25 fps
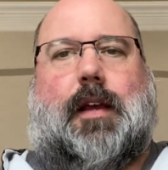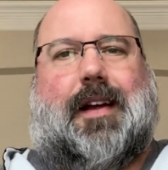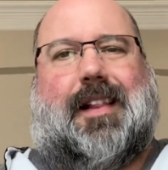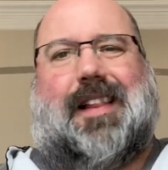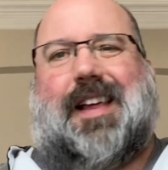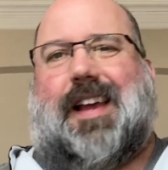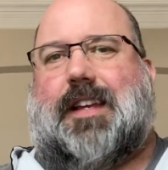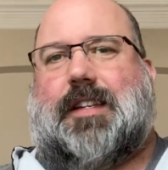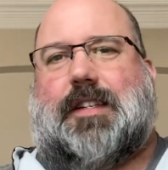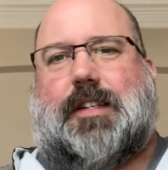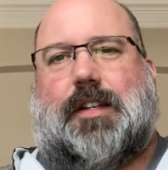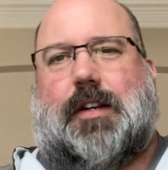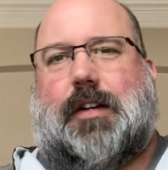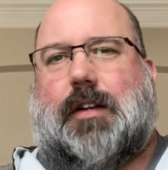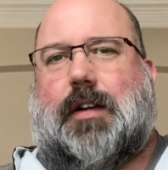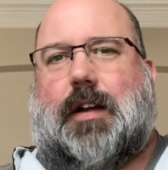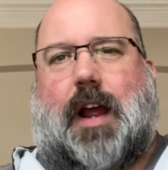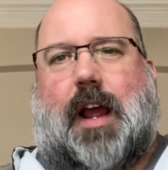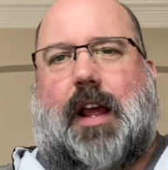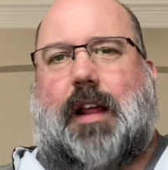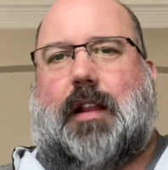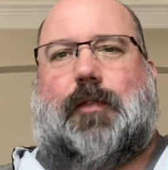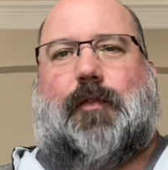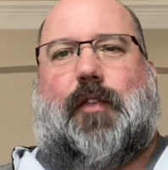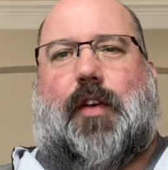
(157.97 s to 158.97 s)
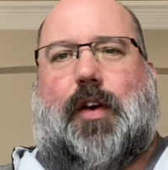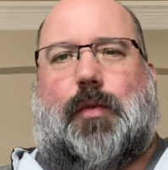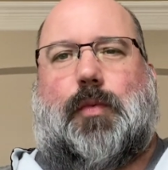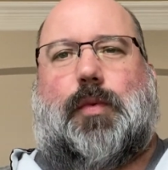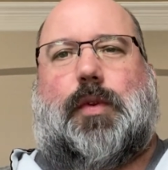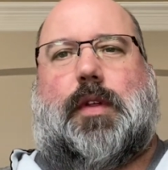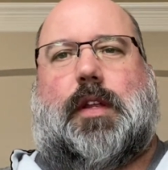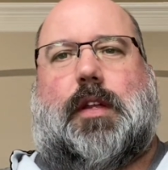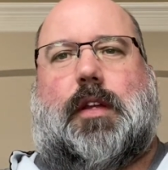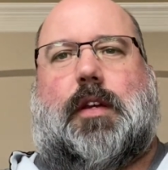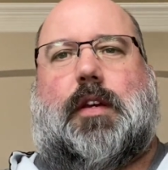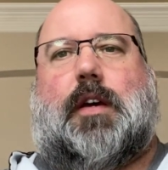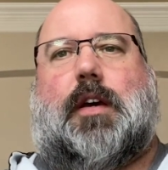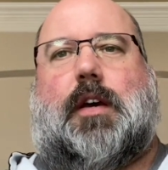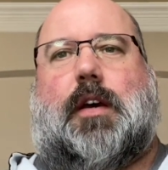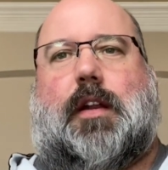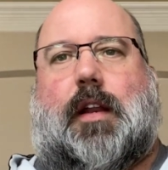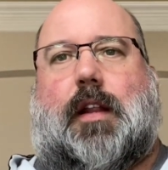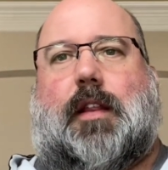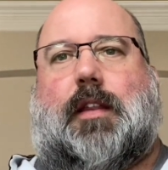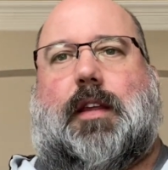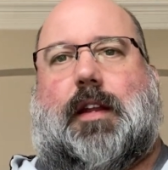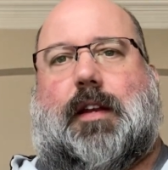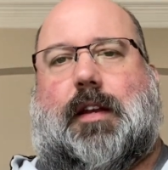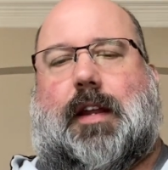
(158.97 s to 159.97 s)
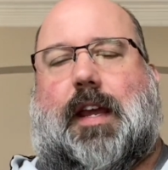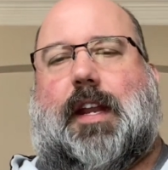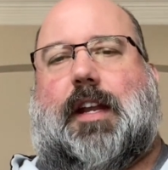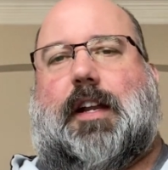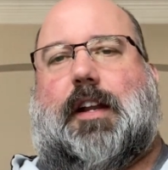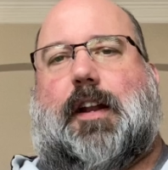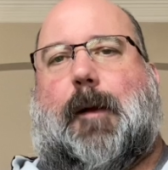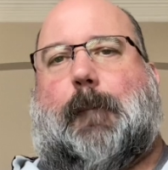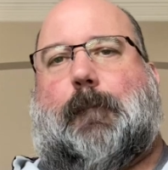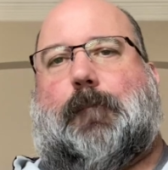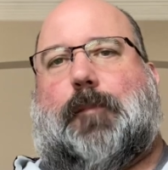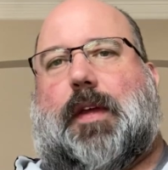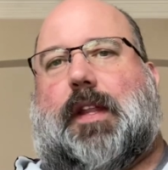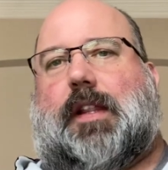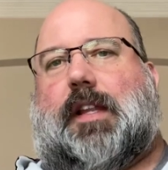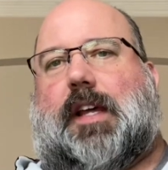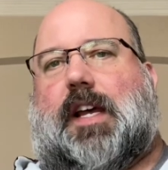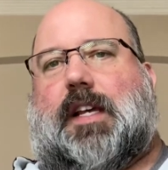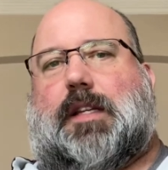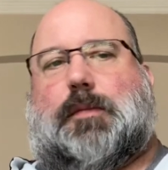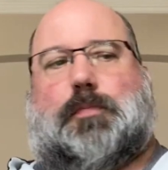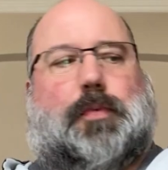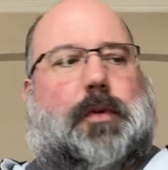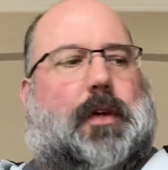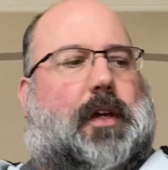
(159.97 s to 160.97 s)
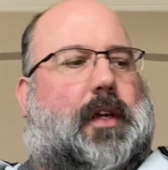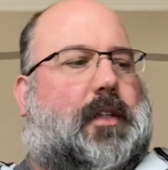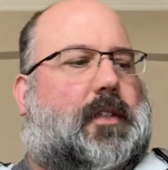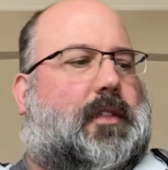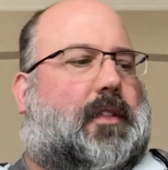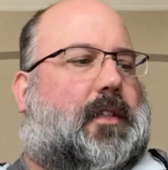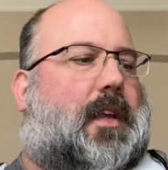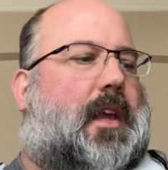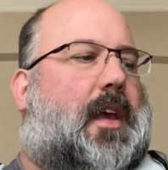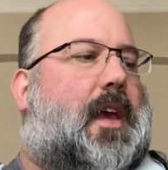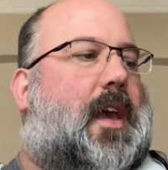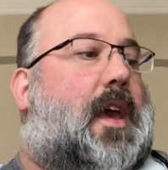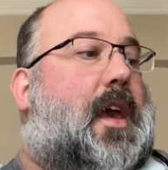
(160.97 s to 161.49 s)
Last year, I felt really good and then ended up in last place.